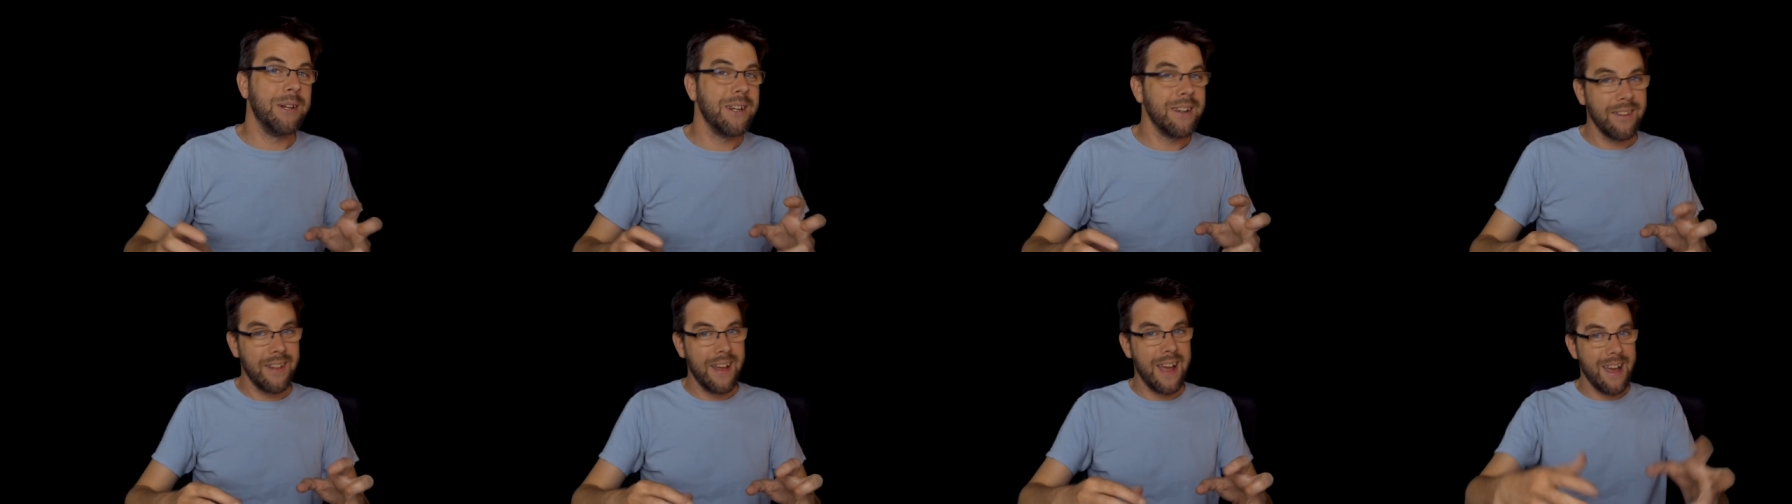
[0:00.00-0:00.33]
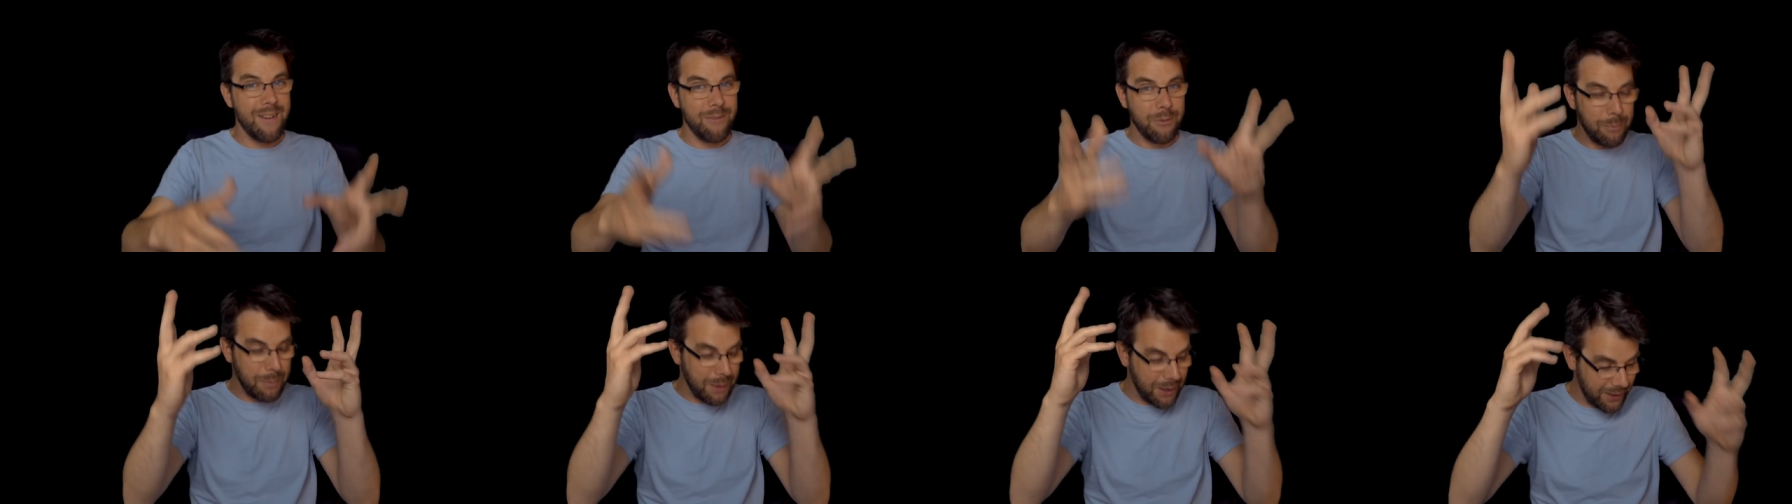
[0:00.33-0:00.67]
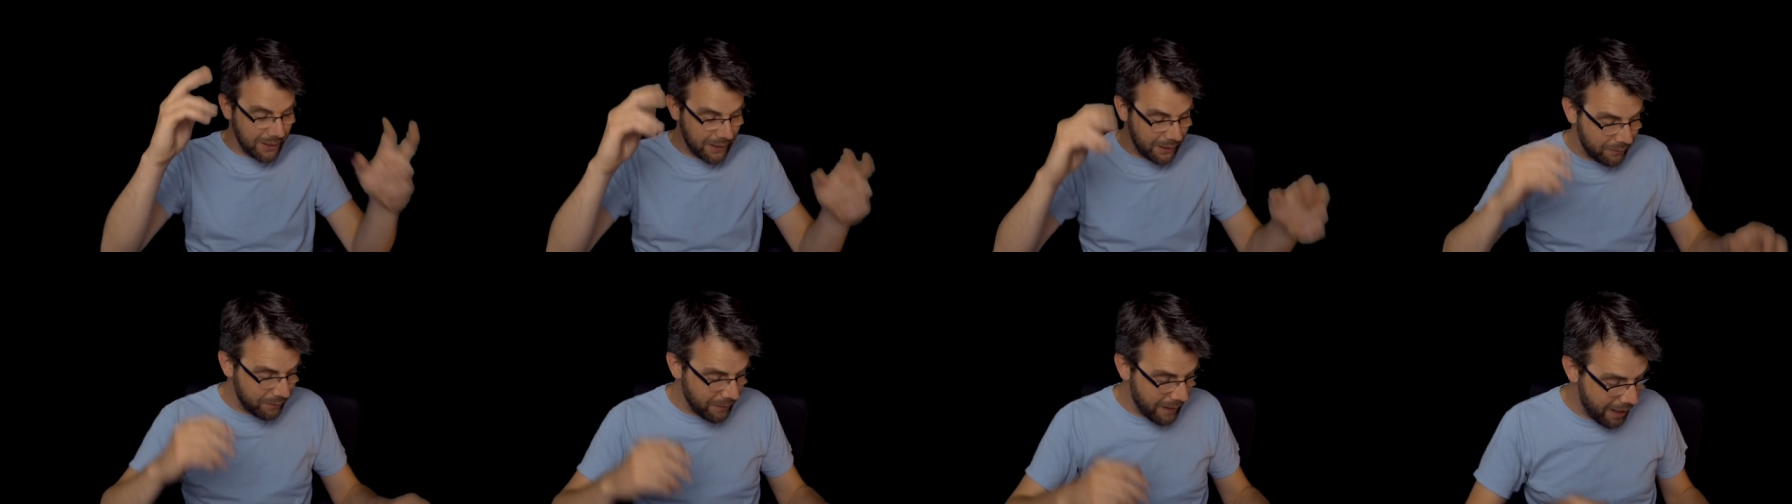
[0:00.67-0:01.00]
until I have a
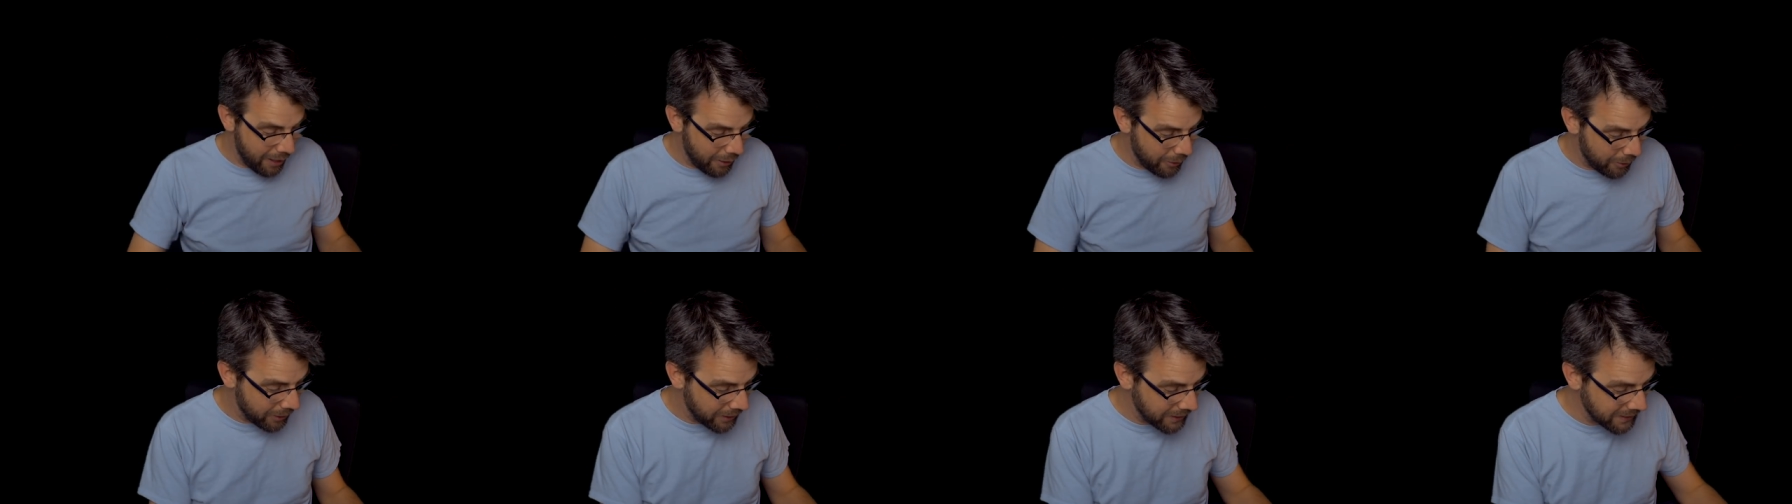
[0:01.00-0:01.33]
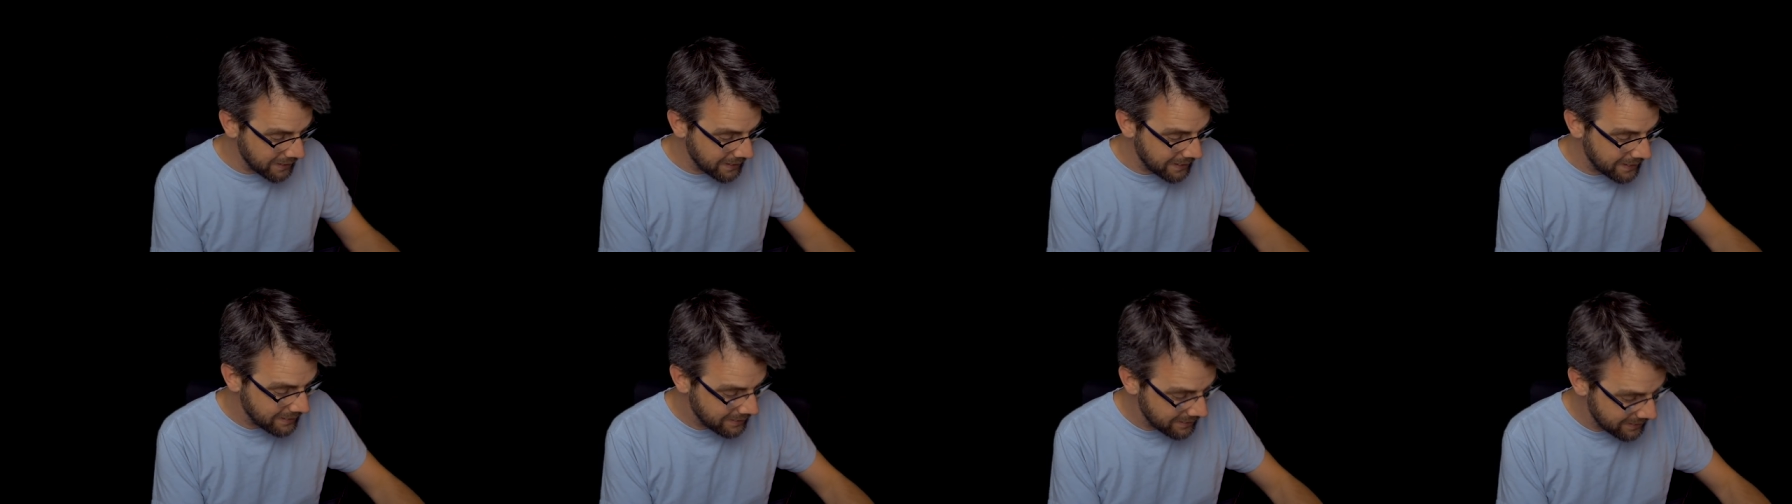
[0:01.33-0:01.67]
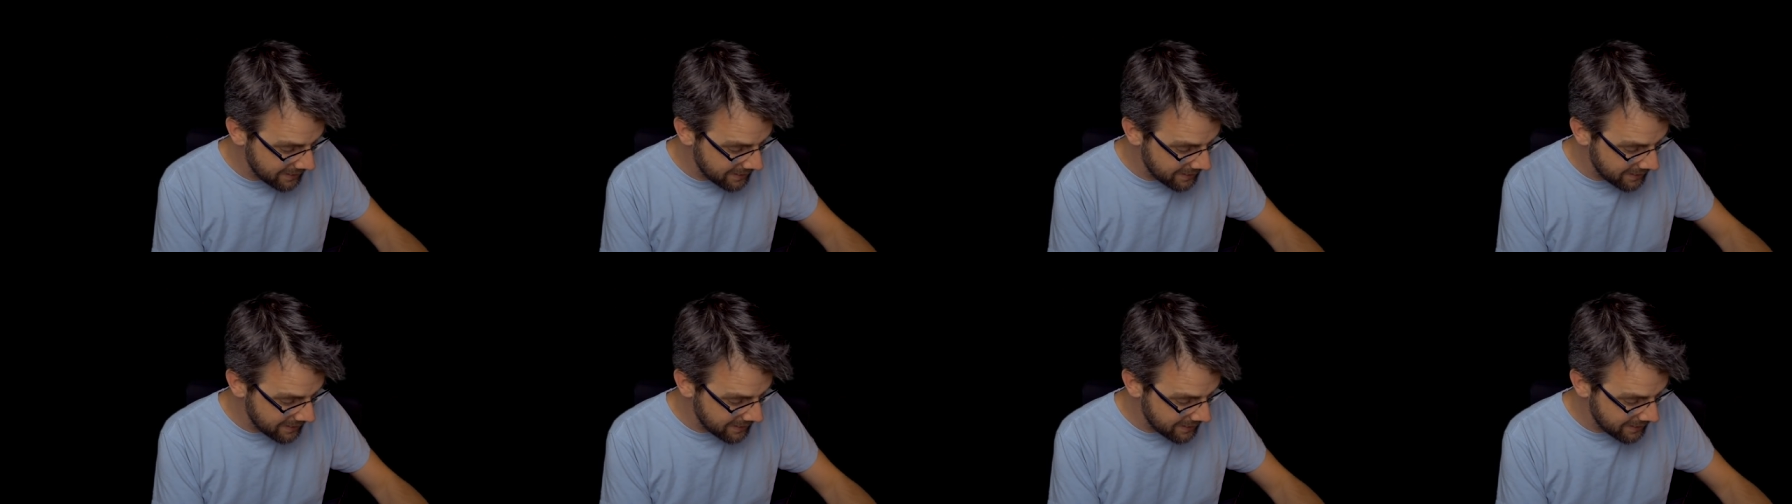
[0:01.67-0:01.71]
million followers and